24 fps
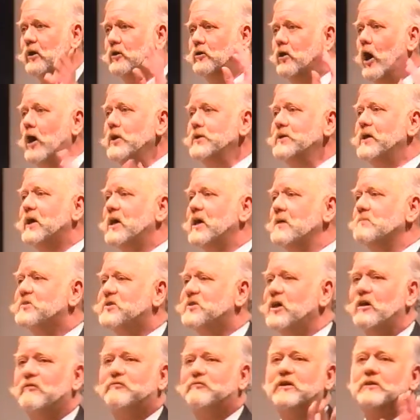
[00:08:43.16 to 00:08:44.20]
Nonda
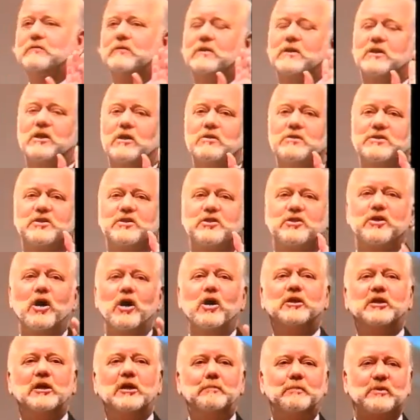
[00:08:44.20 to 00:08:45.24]
himself introduced
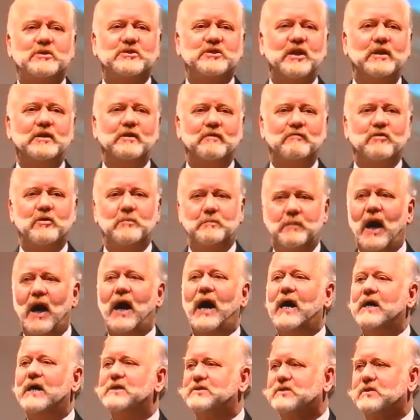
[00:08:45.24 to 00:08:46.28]
30% of the
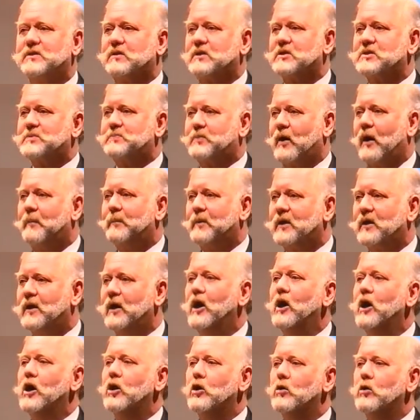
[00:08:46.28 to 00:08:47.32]
buyers to this property
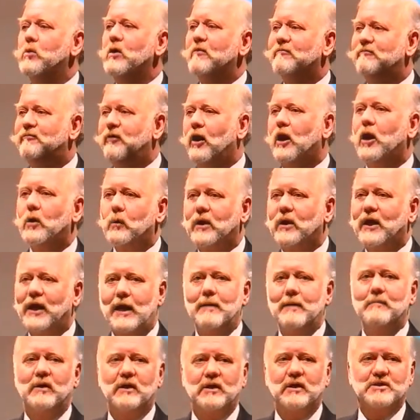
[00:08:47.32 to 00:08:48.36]
who were following
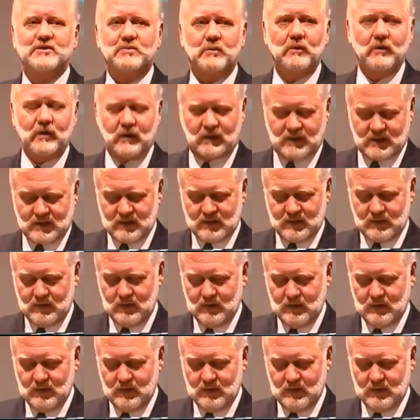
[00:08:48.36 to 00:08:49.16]
him and his works.